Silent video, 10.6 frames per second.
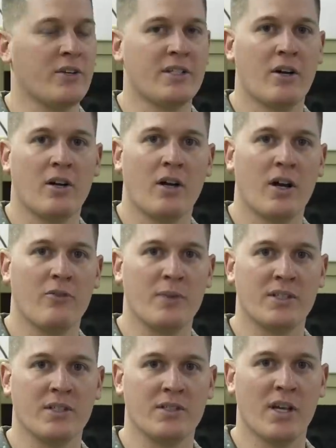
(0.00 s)
Clears out a lot of
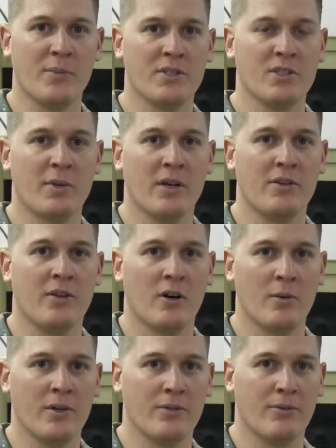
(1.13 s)
misconceptions about the
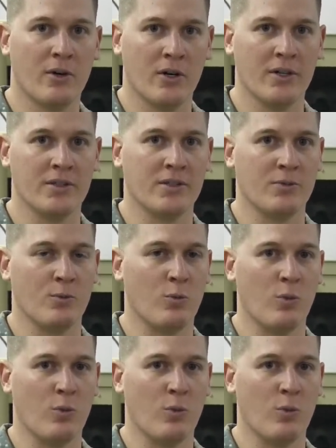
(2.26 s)
Army as far as